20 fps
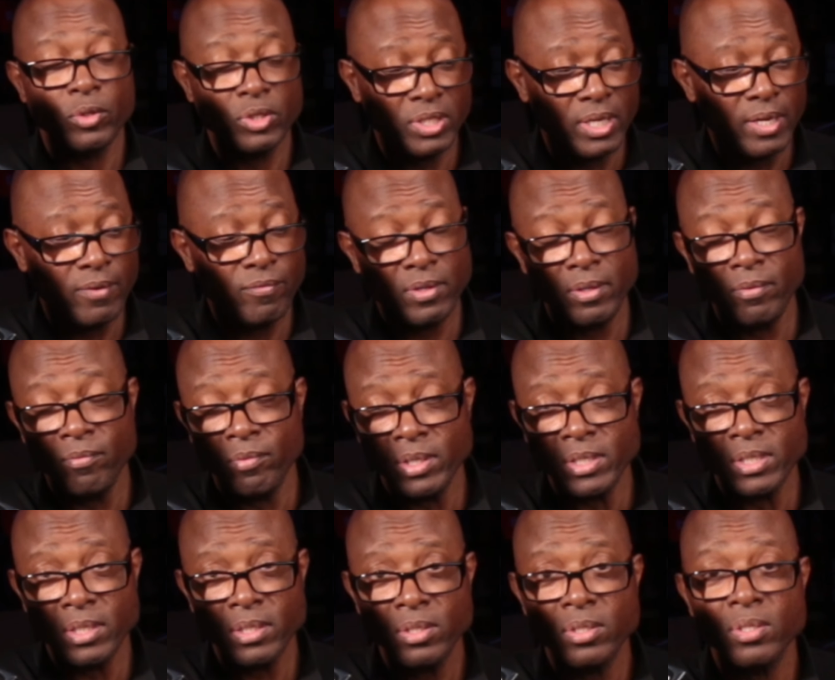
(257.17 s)
safety
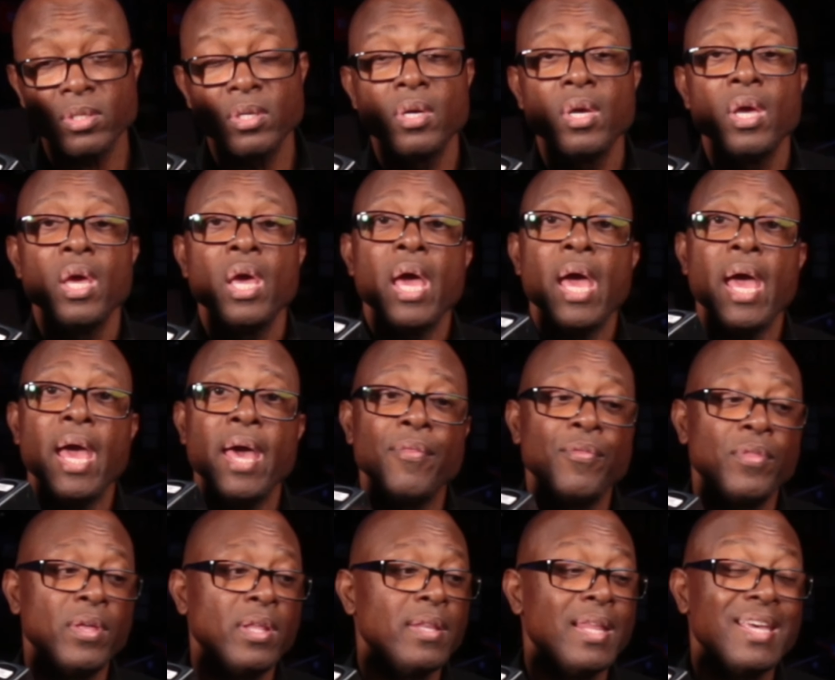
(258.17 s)
reasons.
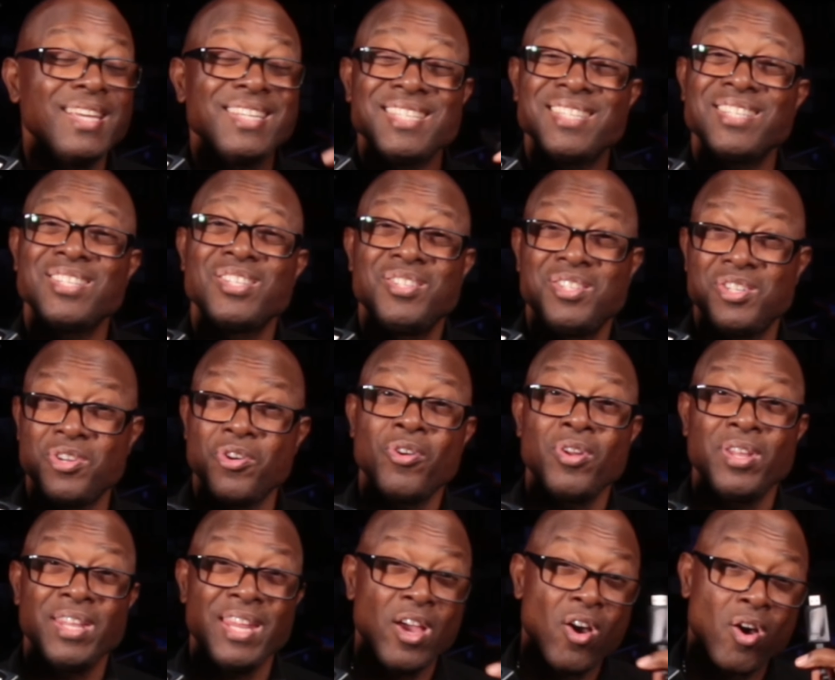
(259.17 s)
And then they
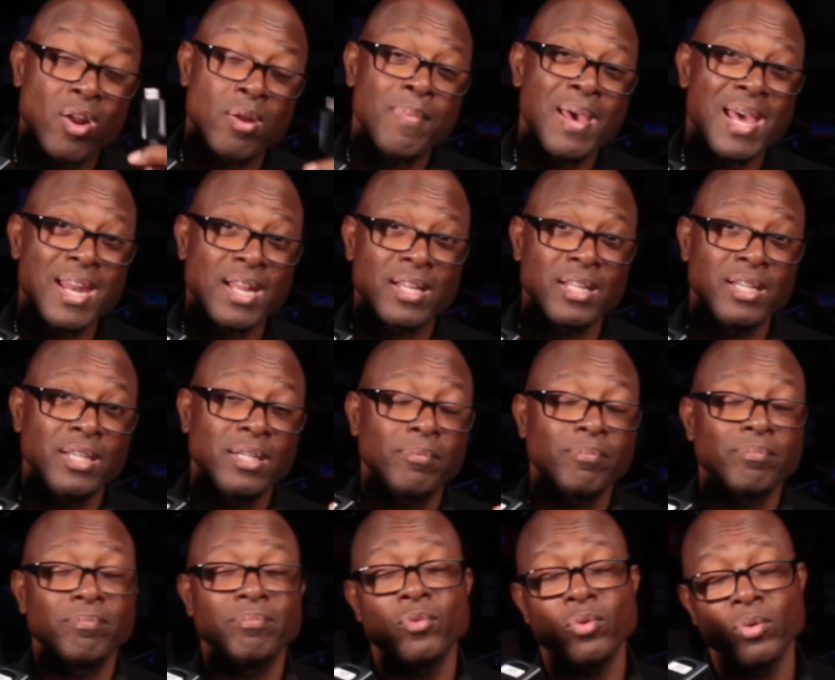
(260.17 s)
automatically,
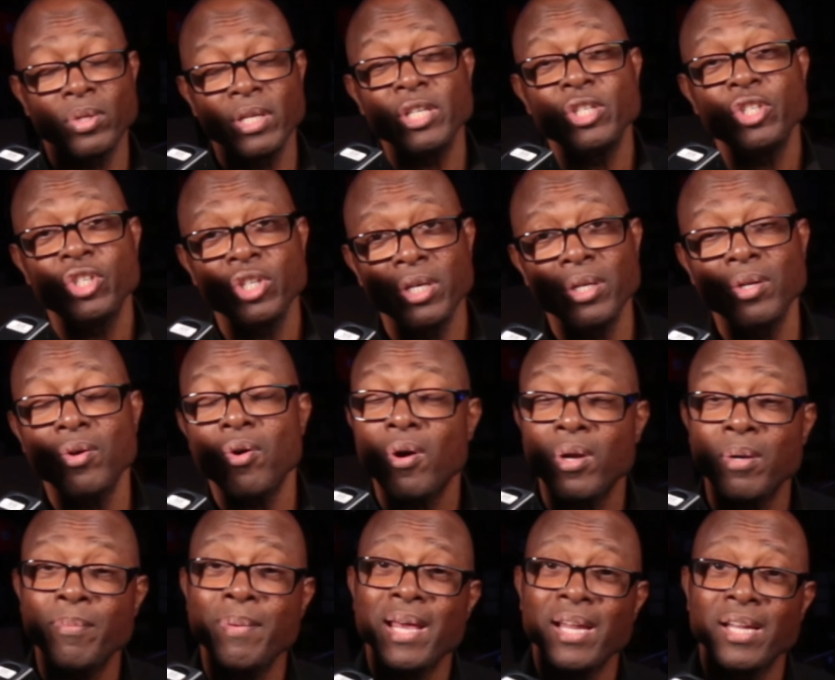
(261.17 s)
or they should
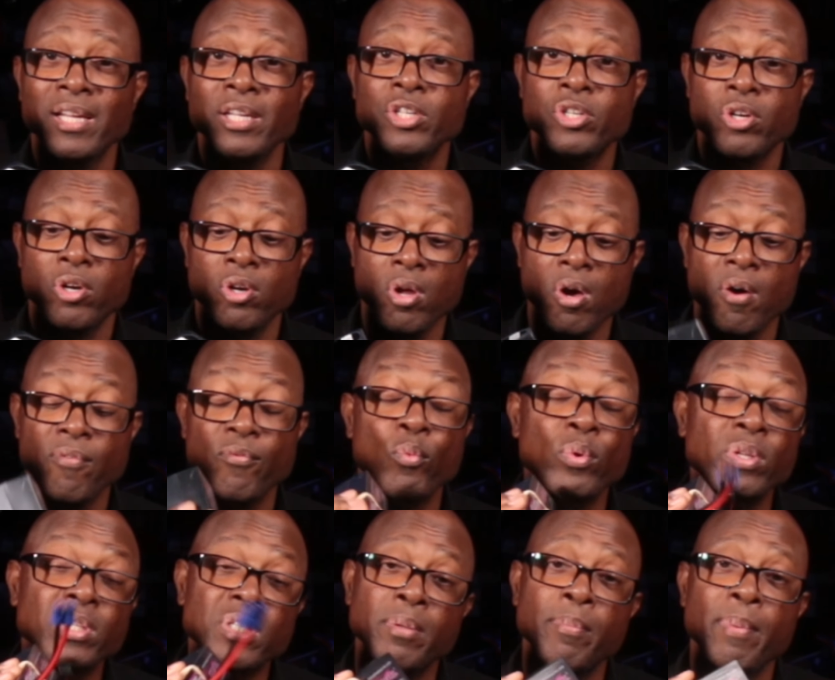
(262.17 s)
automatically turn off
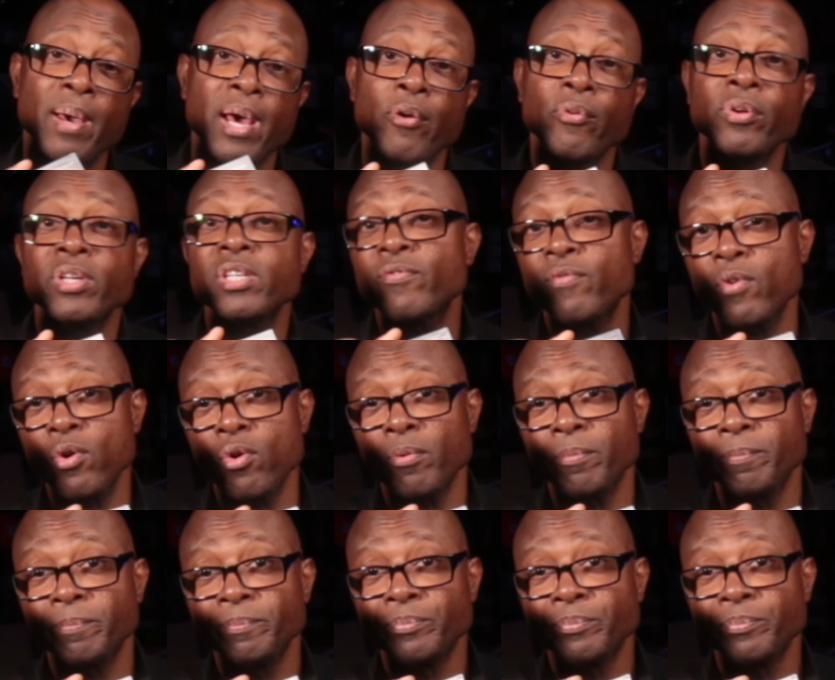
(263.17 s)
once the battery is full.